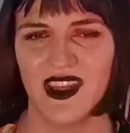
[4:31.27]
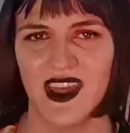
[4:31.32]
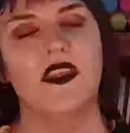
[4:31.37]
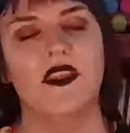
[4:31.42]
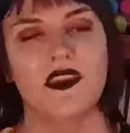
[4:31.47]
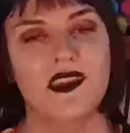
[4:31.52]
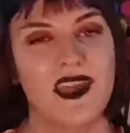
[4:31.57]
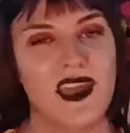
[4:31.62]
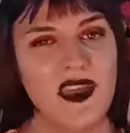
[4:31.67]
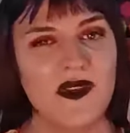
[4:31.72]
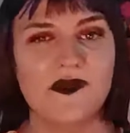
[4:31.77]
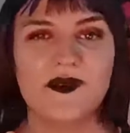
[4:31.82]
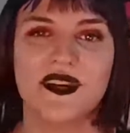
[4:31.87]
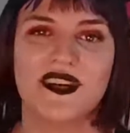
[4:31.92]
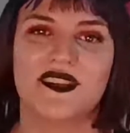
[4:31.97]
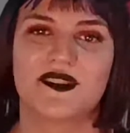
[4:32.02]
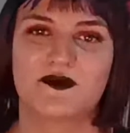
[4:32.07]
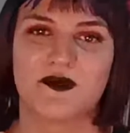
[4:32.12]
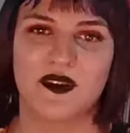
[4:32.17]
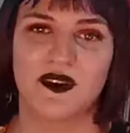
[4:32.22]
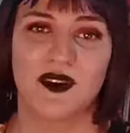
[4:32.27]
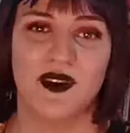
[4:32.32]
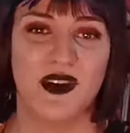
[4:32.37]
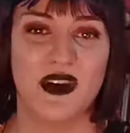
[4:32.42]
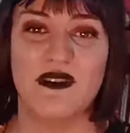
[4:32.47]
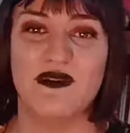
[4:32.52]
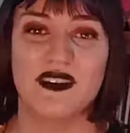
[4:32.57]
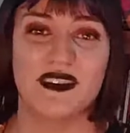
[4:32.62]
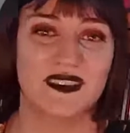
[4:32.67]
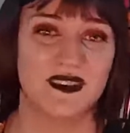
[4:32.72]
The game does run
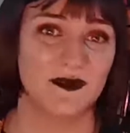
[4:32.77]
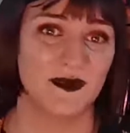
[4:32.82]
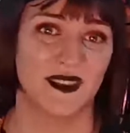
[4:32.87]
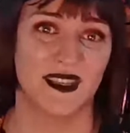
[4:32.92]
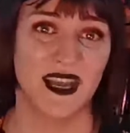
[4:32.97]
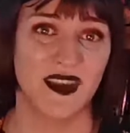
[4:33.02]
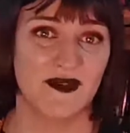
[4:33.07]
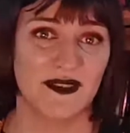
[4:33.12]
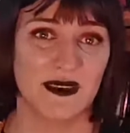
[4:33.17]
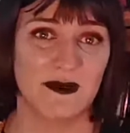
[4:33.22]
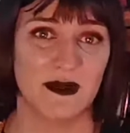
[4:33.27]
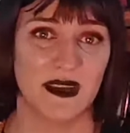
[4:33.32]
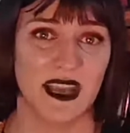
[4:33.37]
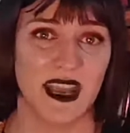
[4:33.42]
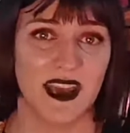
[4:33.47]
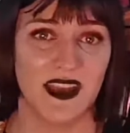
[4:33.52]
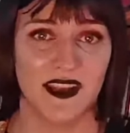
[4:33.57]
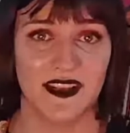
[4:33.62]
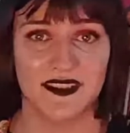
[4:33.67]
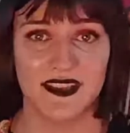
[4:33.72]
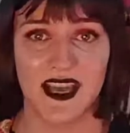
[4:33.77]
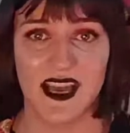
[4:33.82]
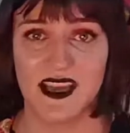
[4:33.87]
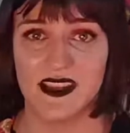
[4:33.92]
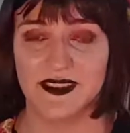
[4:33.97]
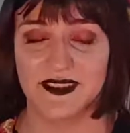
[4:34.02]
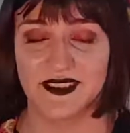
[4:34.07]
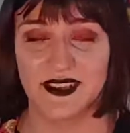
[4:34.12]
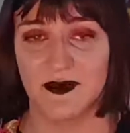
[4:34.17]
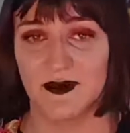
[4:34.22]
over some safety mechanics
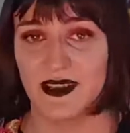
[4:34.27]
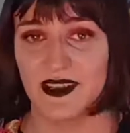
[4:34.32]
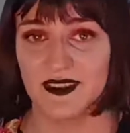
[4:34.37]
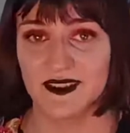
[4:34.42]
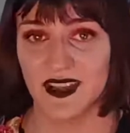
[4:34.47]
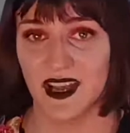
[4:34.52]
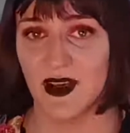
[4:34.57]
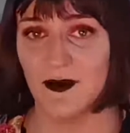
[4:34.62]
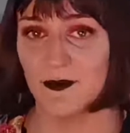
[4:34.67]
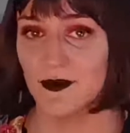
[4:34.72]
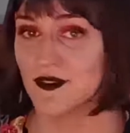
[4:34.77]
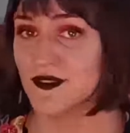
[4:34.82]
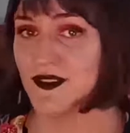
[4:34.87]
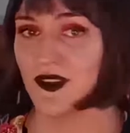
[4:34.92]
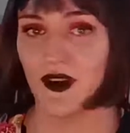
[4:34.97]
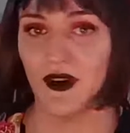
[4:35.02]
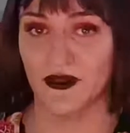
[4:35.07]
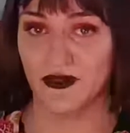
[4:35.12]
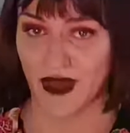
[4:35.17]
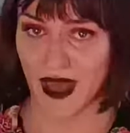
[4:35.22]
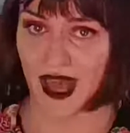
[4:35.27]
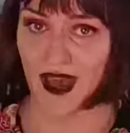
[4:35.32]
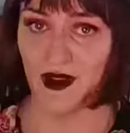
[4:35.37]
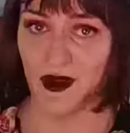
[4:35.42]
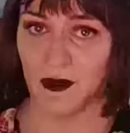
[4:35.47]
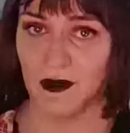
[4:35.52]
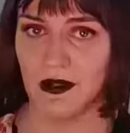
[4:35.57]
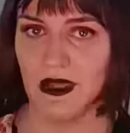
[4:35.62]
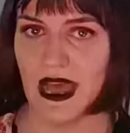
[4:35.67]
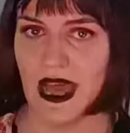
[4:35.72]
and some examples of how to
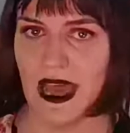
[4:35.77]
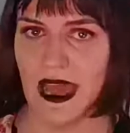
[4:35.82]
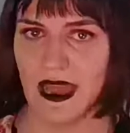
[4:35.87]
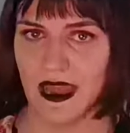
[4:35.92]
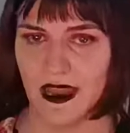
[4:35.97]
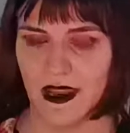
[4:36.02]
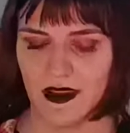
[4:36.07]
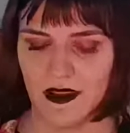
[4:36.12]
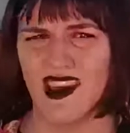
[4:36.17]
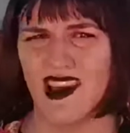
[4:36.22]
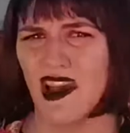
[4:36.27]
play.